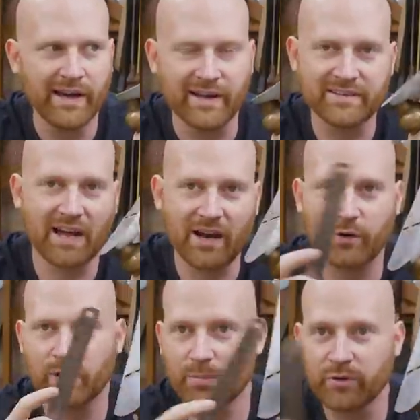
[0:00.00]
And it's not
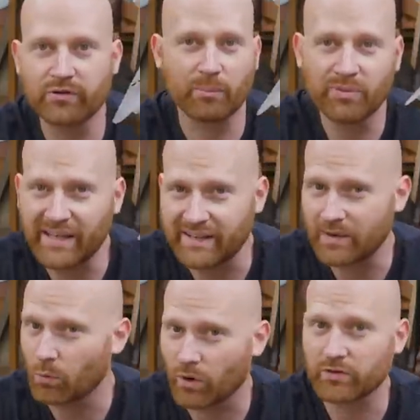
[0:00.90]
going to produce a plane
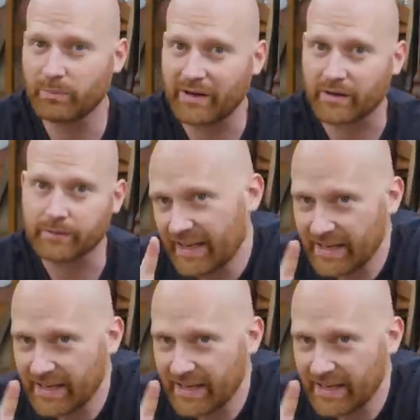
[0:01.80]
that works better.